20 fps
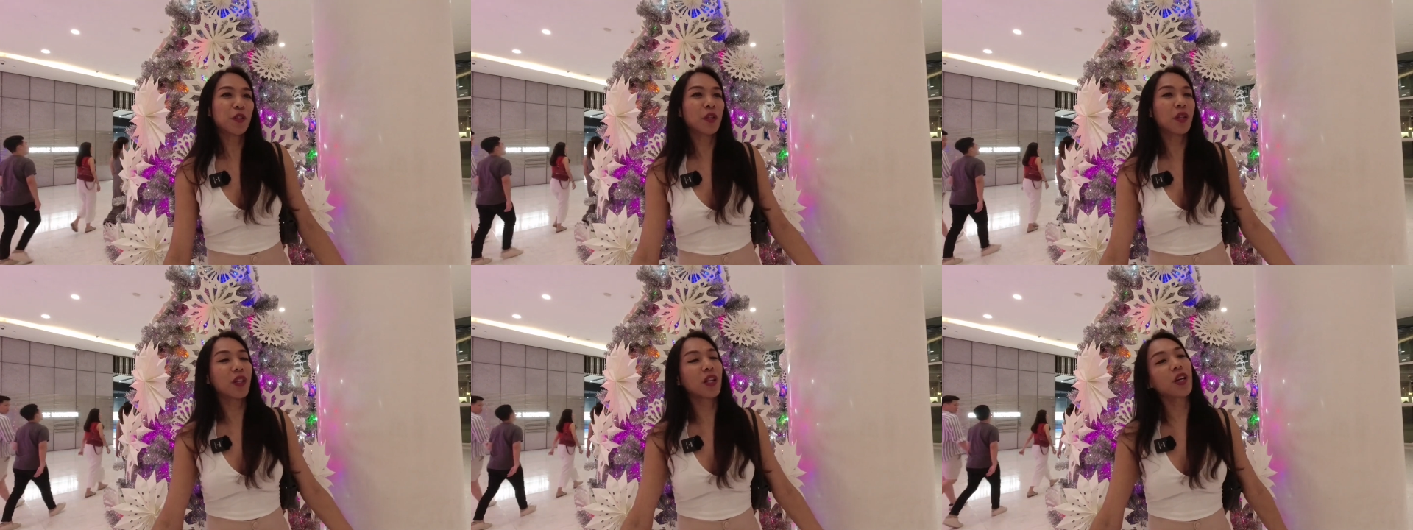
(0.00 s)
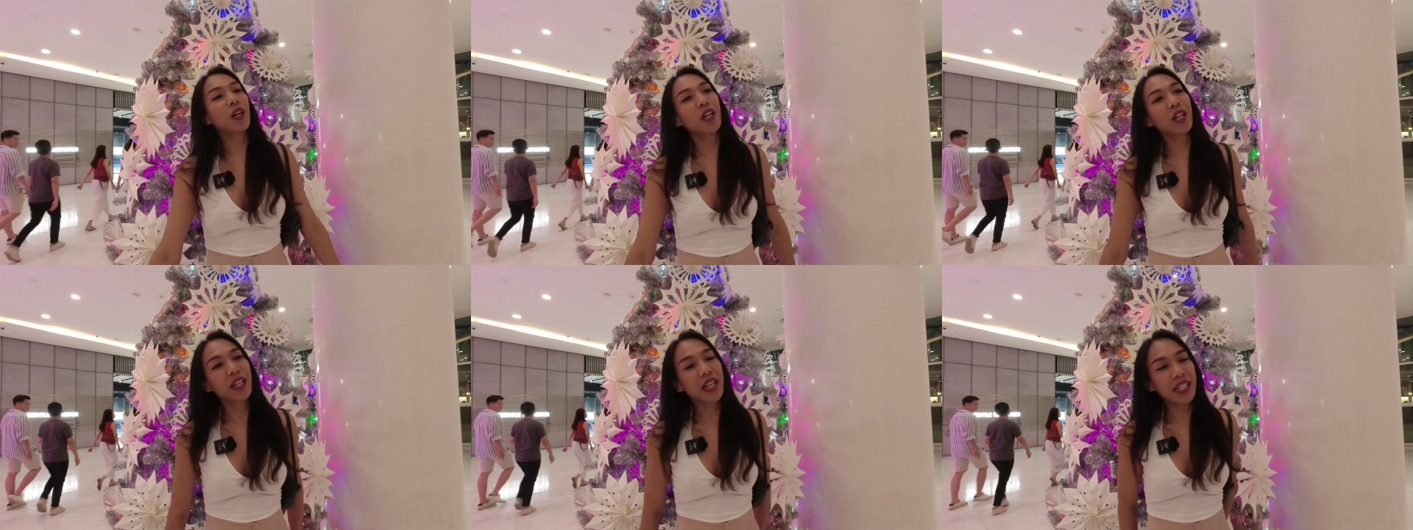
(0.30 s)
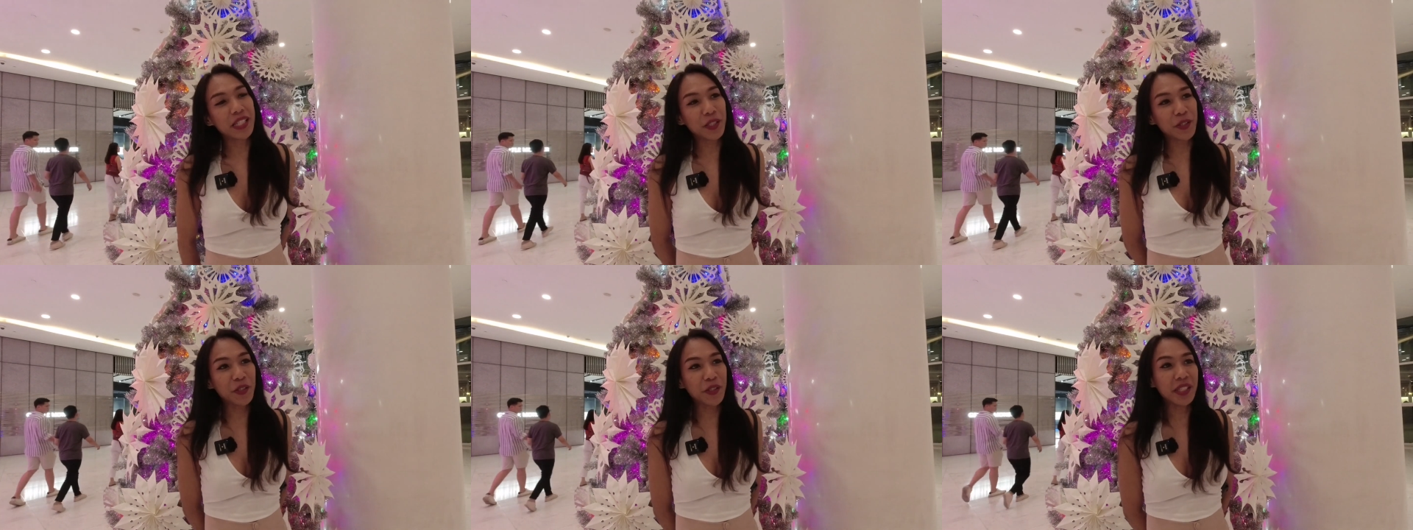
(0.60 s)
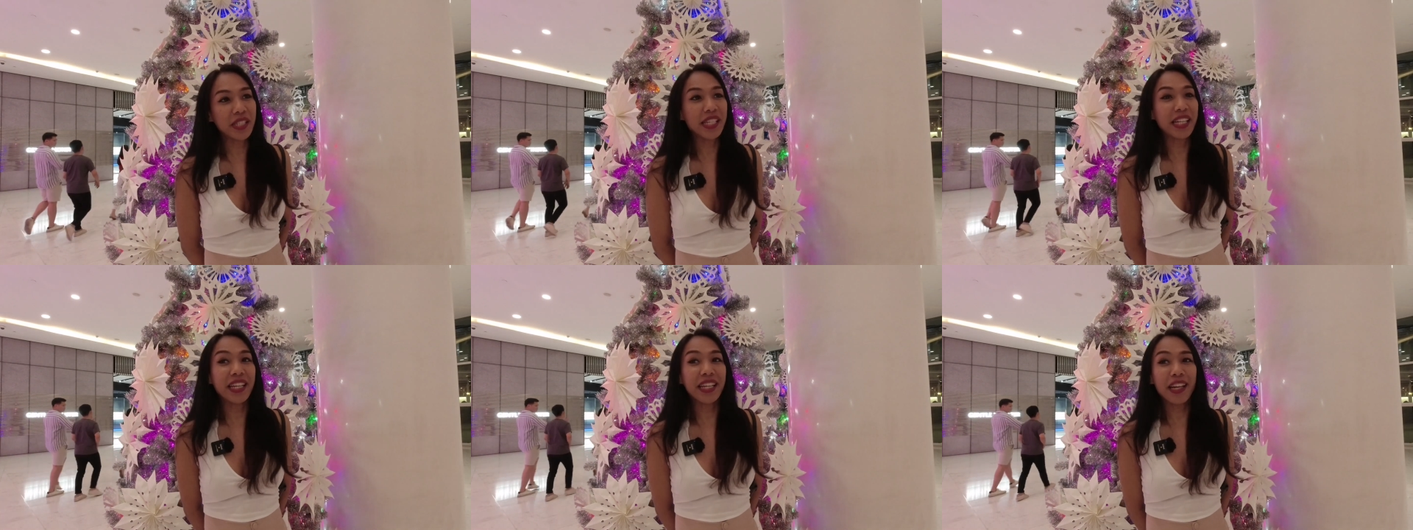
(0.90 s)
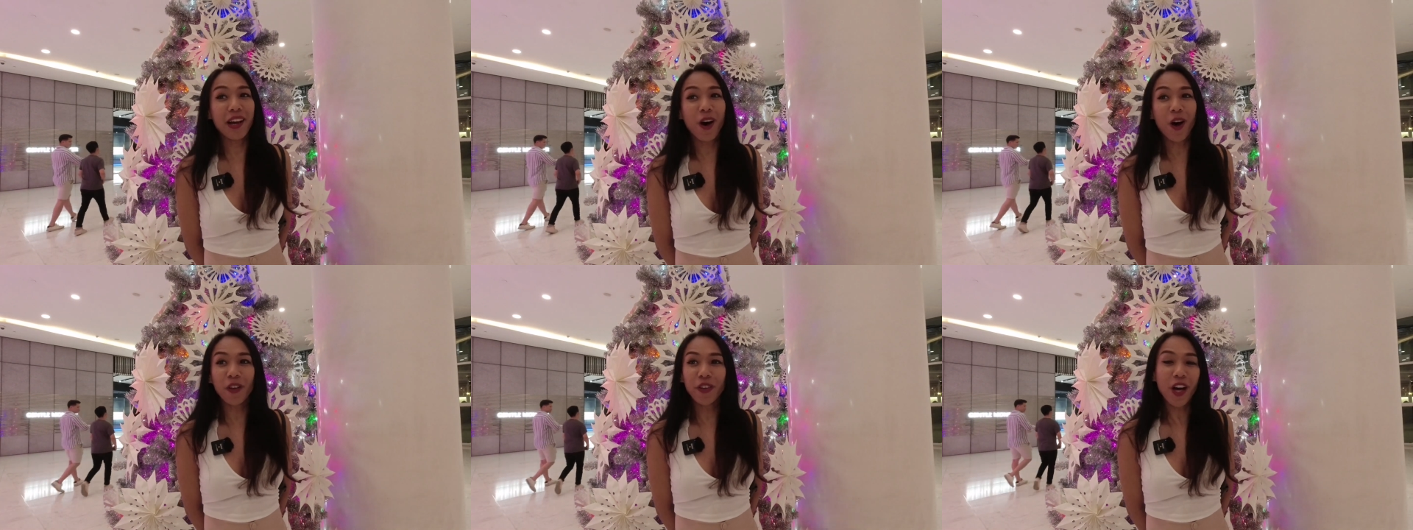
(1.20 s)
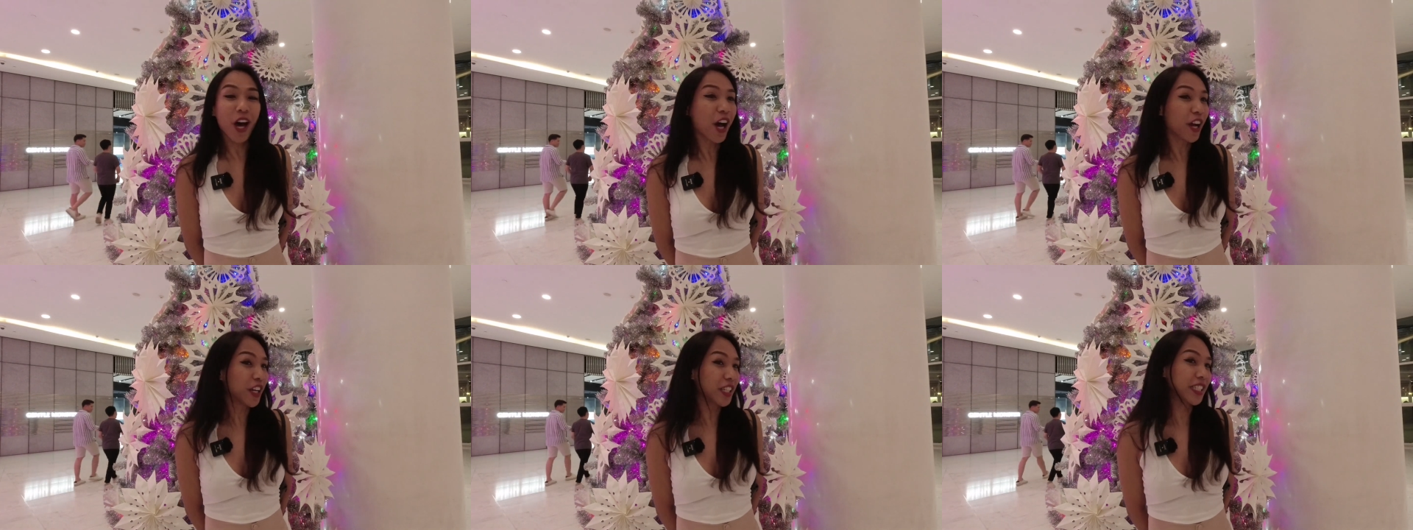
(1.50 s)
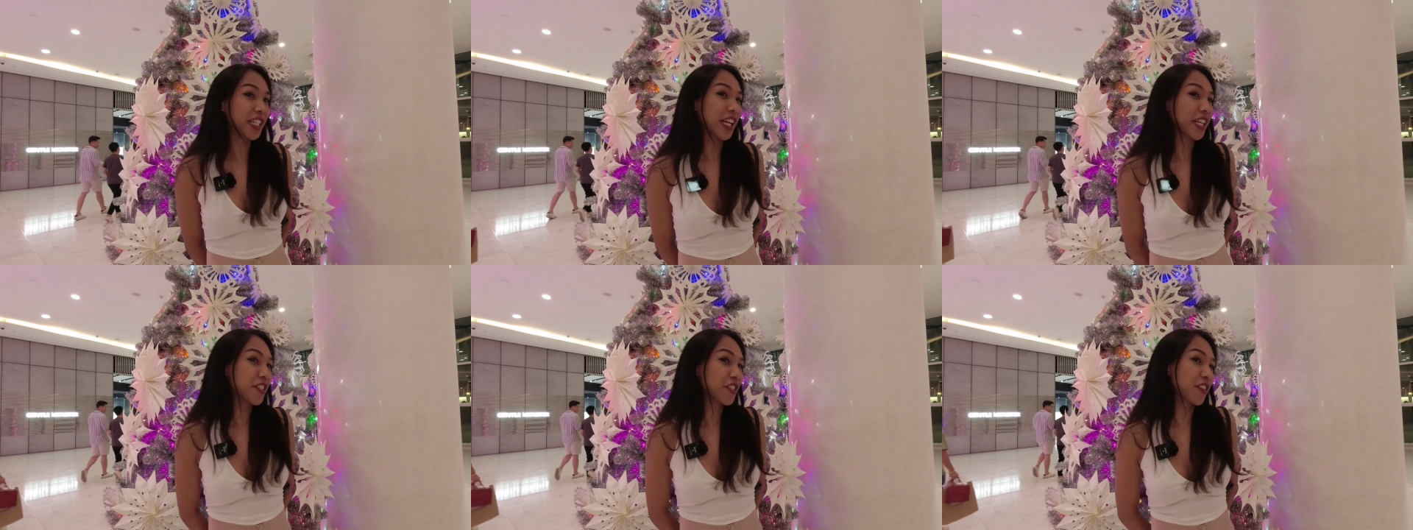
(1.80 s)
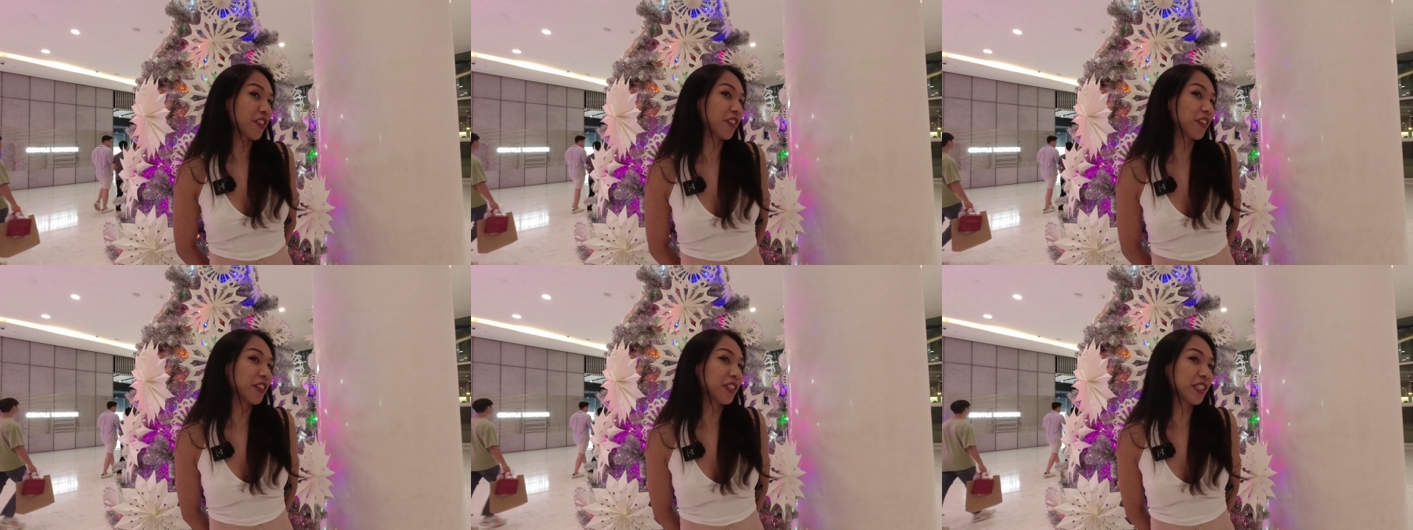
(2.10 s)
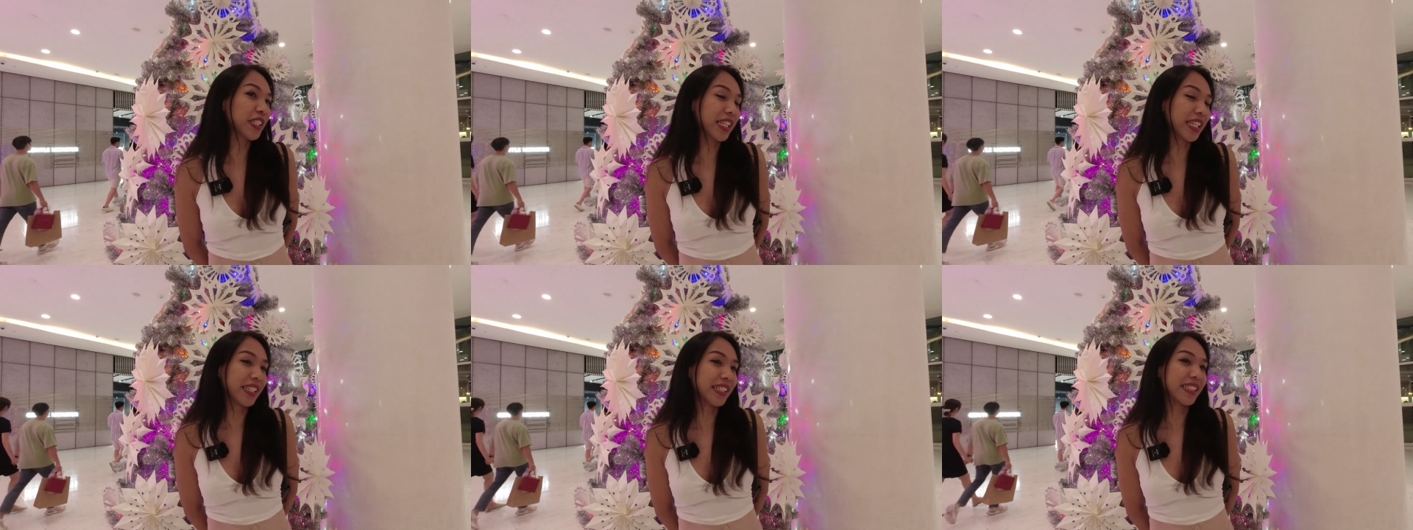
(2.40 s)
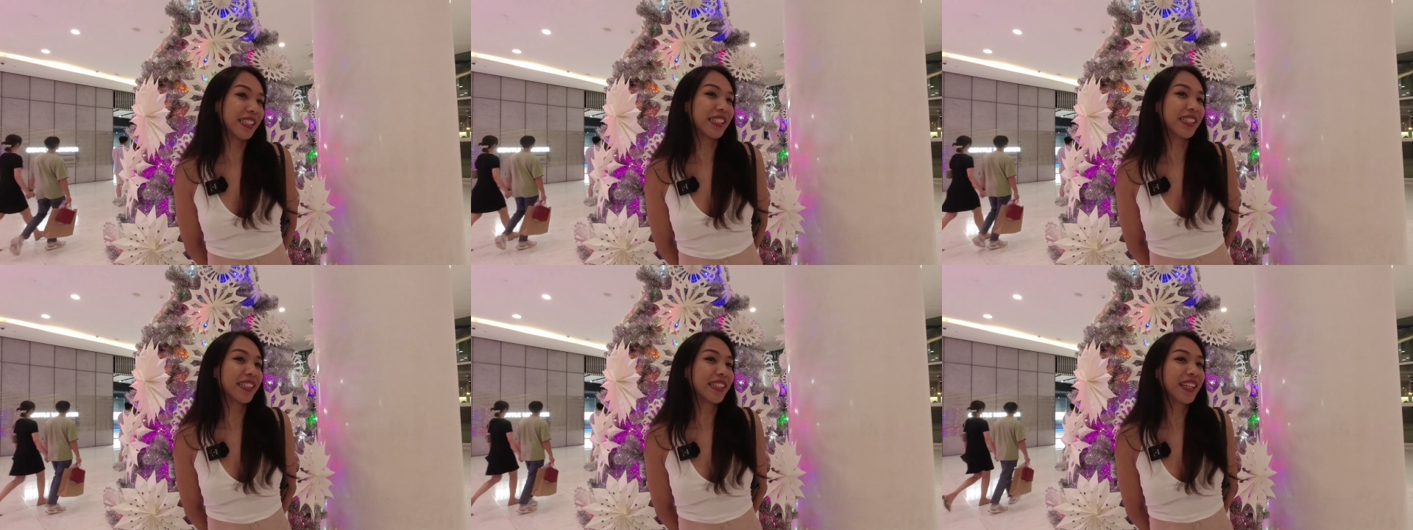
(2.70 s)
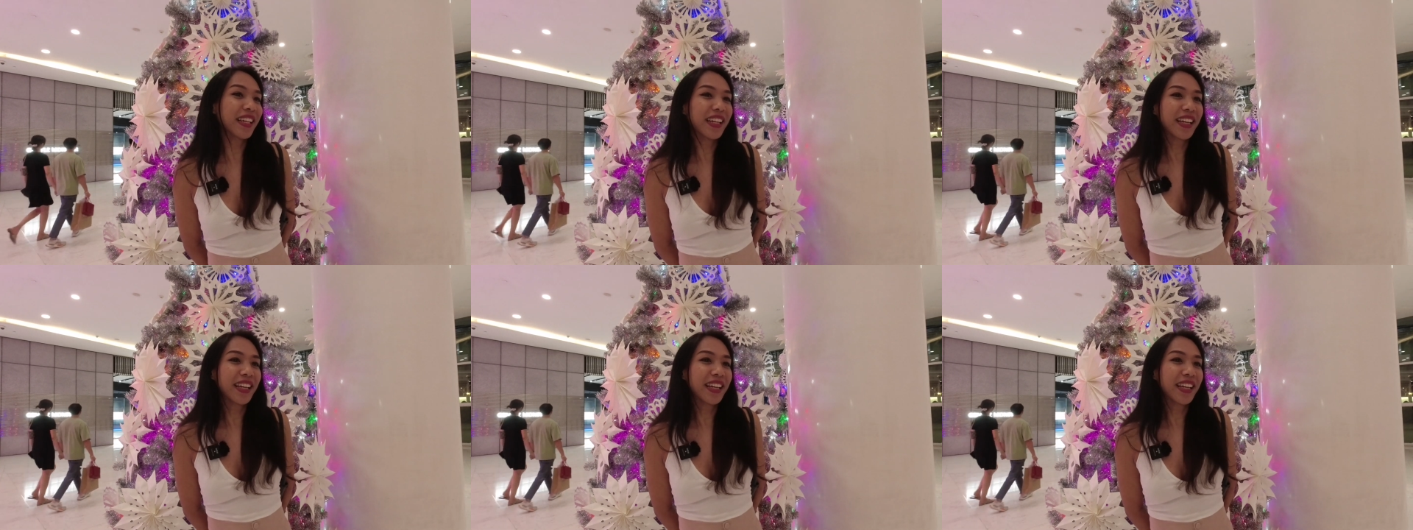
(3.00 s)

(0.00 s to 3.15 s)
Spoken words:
learn and to see all the architectures and